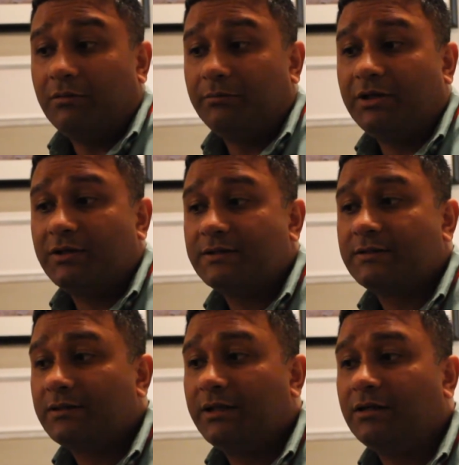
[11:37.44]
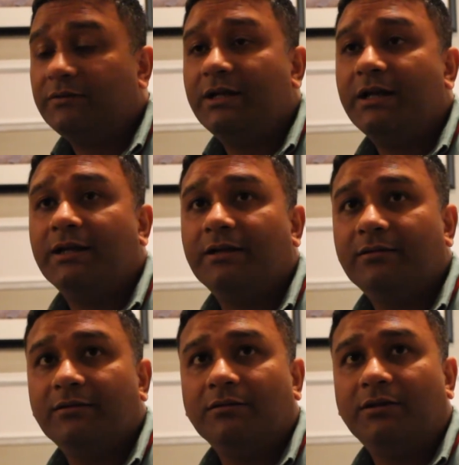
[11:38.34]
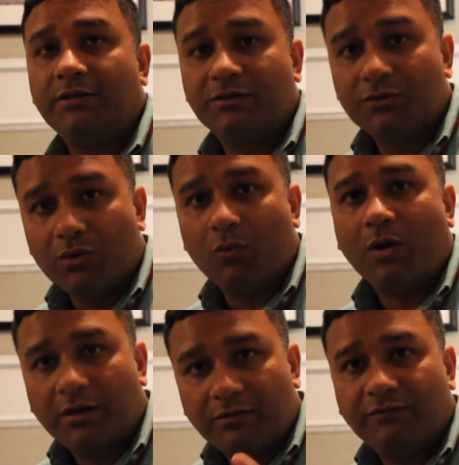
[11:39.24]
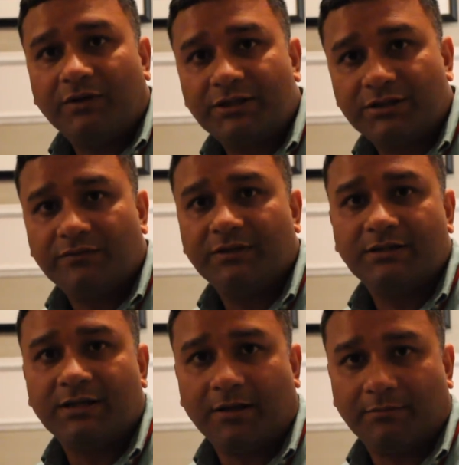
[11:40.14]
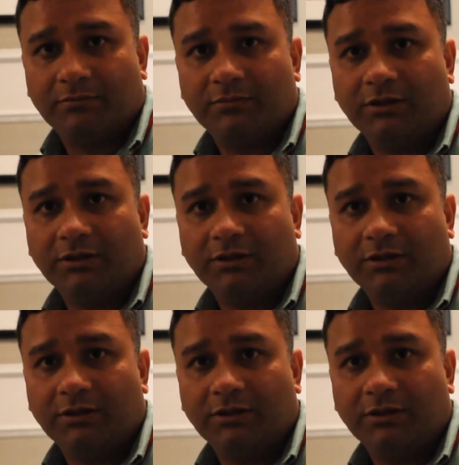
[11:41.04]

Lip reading: Because end of the day, there is no one version of Islam.